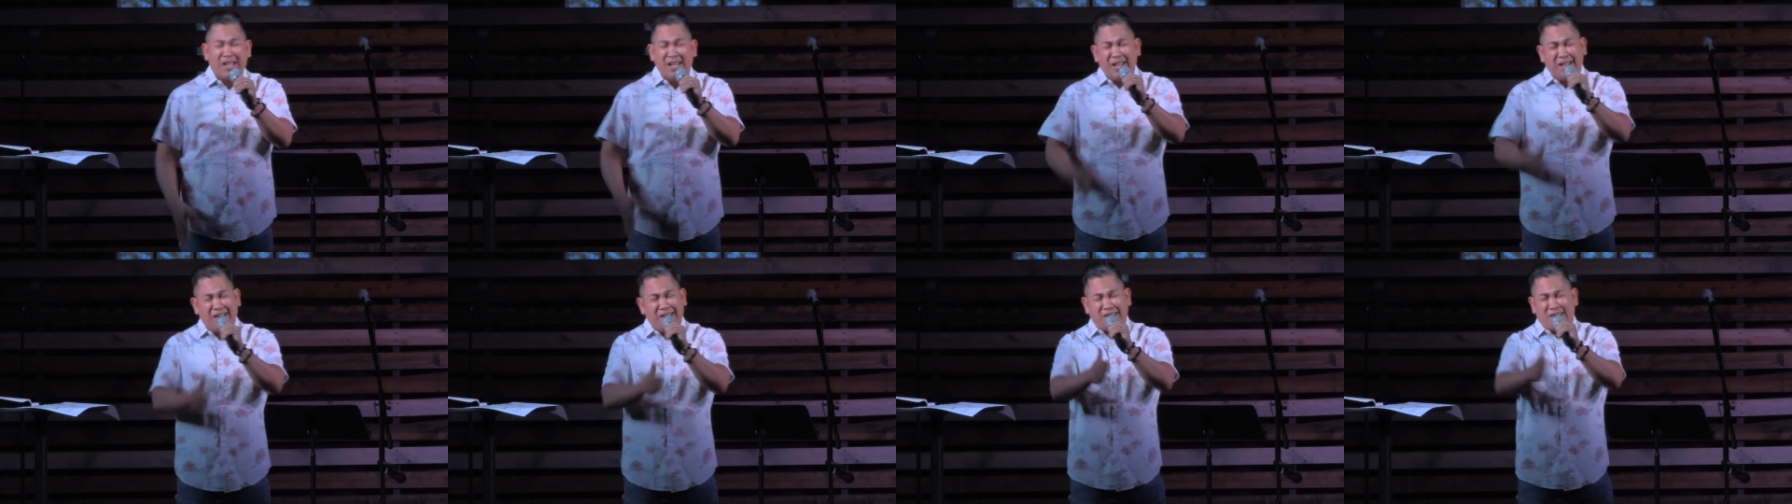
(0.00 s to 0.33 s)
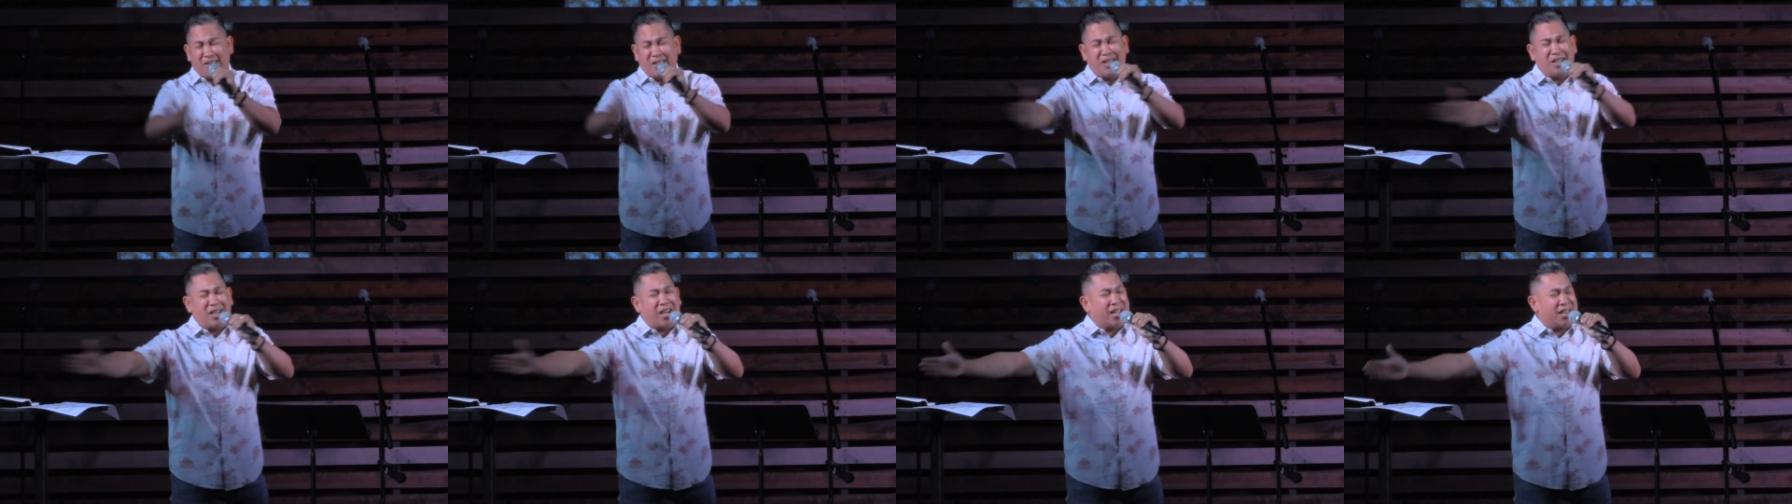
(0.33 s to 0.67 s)
He's
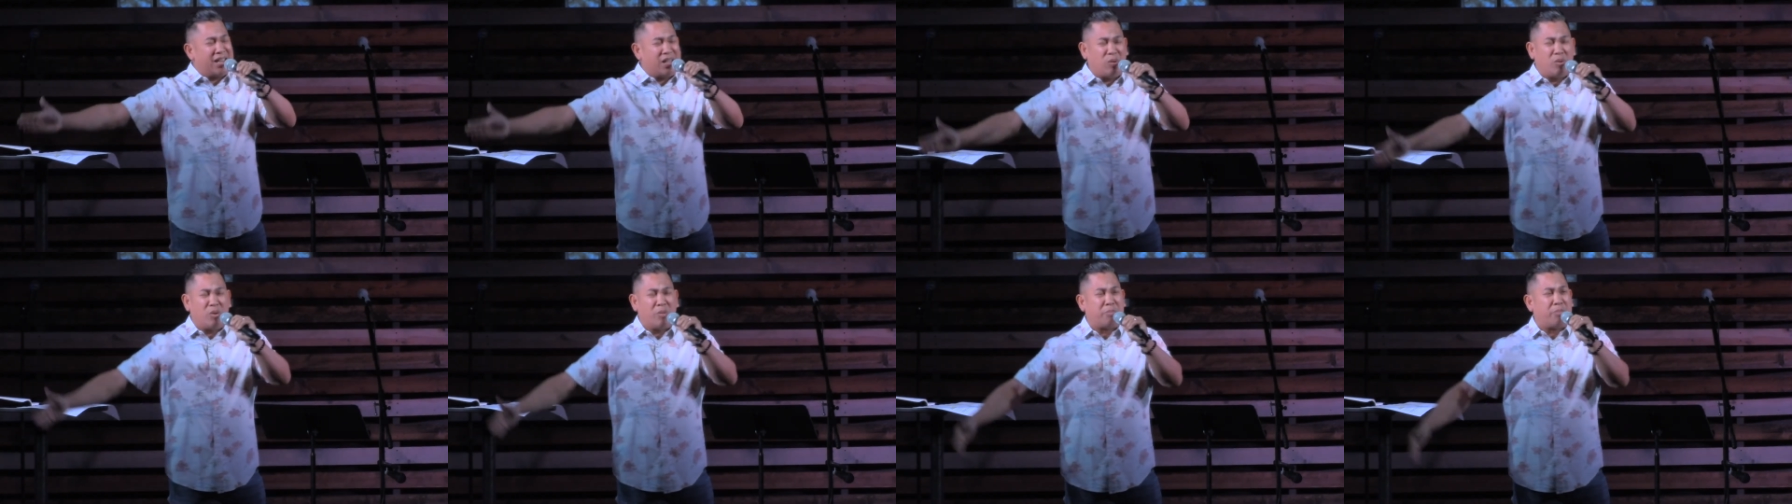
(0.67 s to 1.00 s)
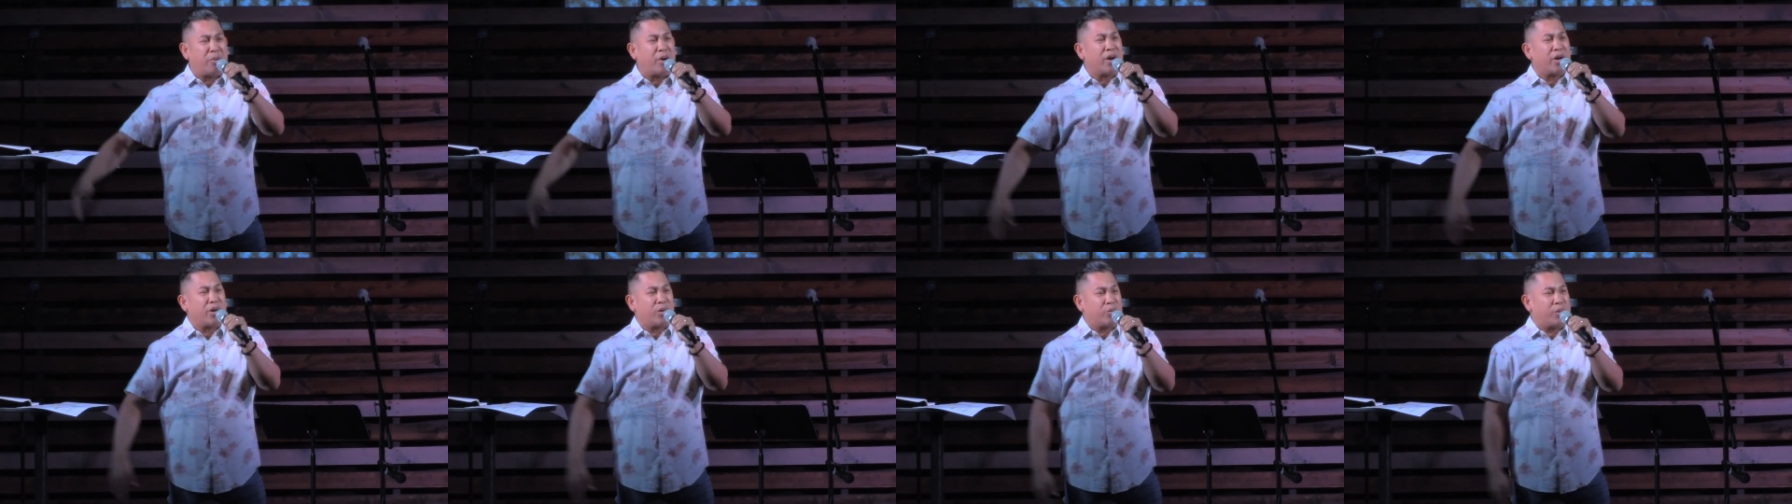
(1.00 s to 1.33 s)
the God that would
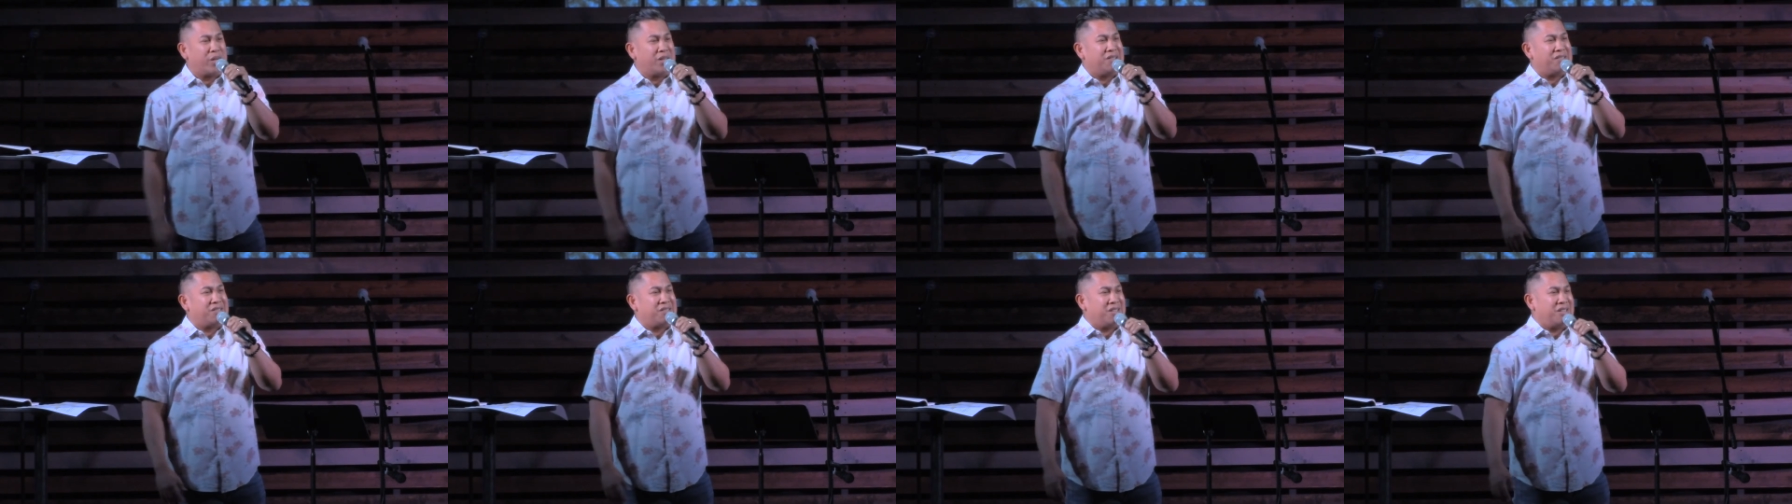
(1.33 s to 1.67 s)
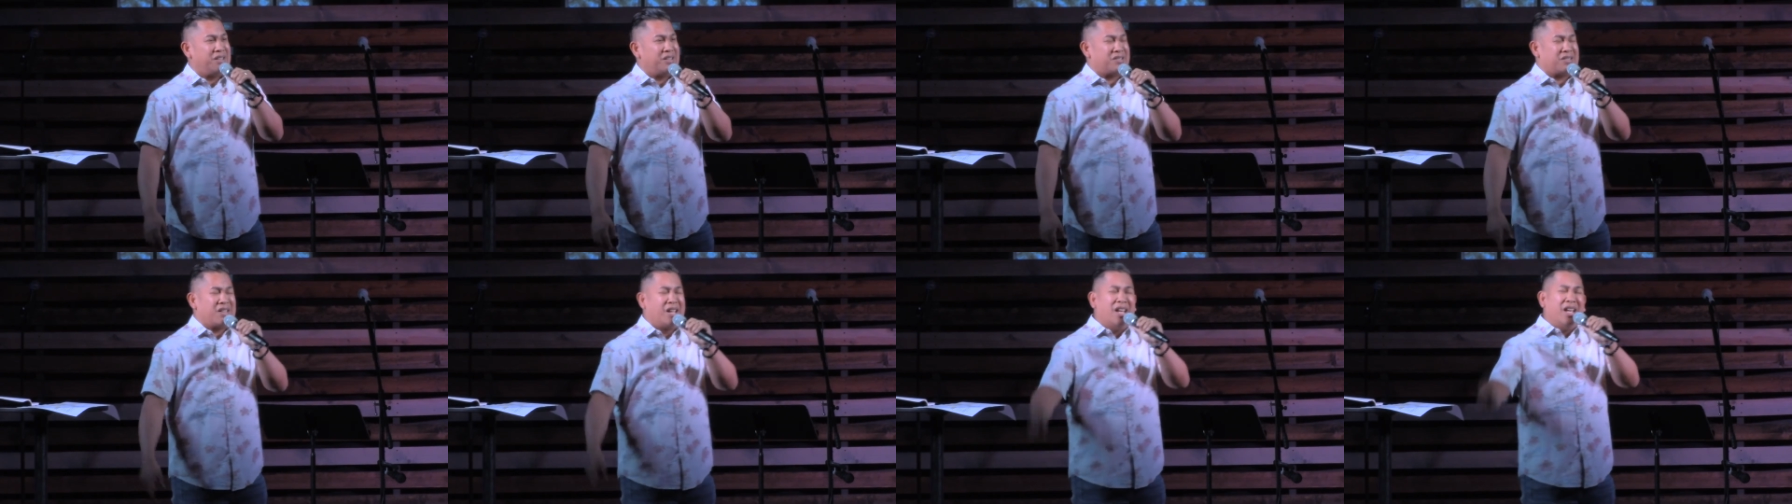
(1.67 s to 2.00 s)
part Red
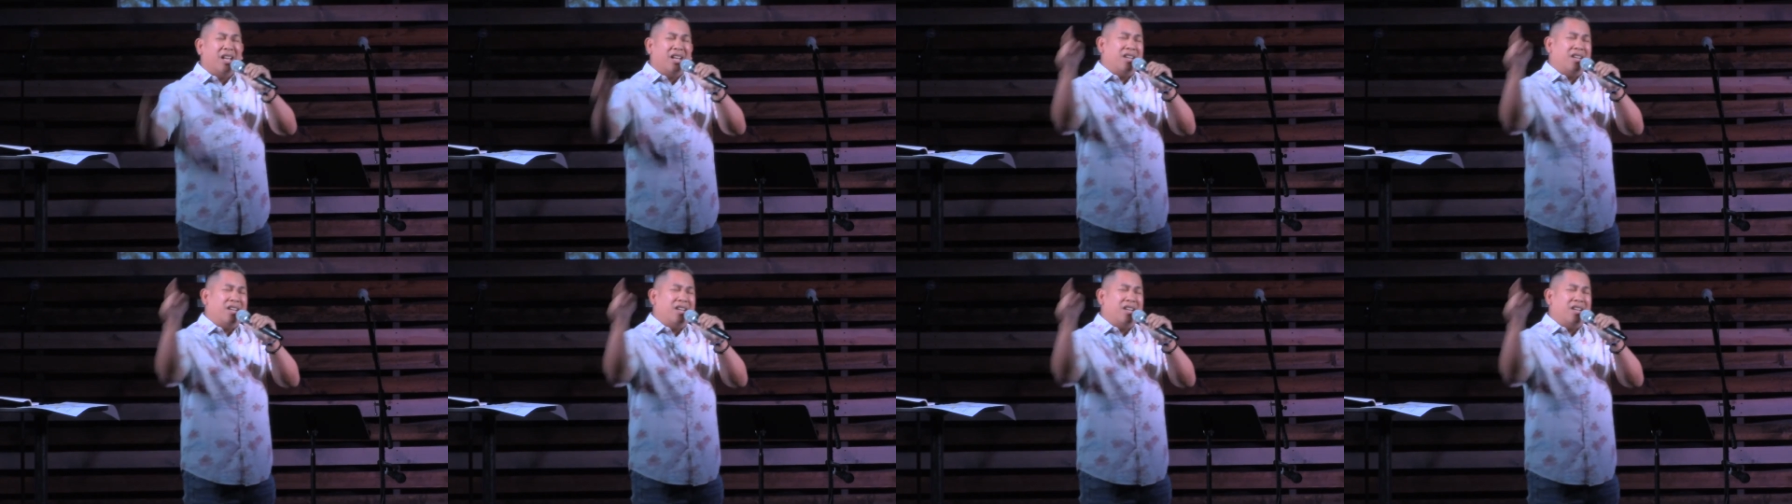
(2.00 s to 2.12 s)
Seas.